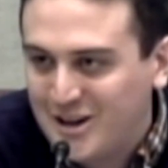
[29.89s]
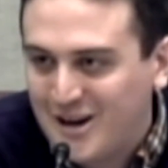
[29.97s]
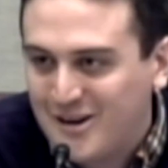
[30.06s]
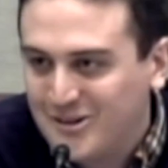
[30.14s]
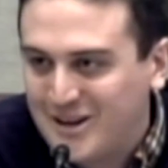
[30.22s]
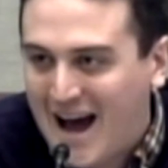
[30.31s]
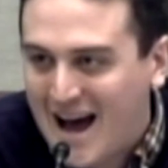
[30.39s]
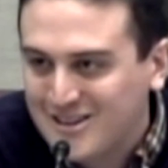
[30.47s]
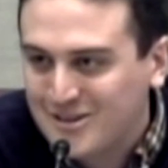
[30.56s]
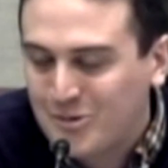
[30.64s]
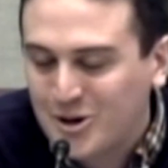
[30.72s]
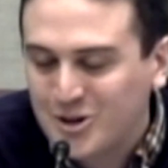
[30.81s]
that old
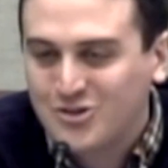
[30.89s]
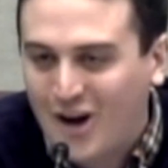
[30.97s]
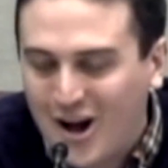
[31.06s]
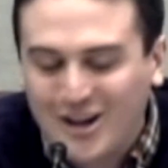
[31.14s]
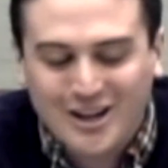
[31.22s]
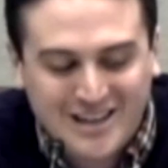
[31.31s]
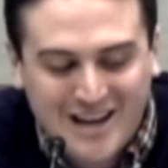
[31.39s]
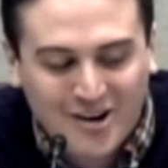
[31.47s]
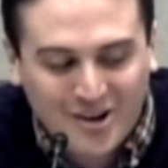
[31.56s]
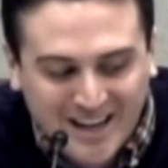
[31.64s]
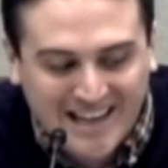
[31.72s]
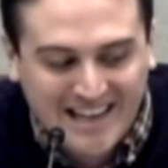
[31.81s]
Catholic word,
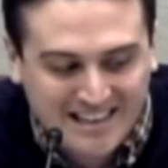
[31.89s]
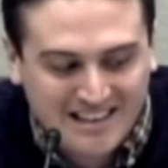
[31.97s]
solidarity.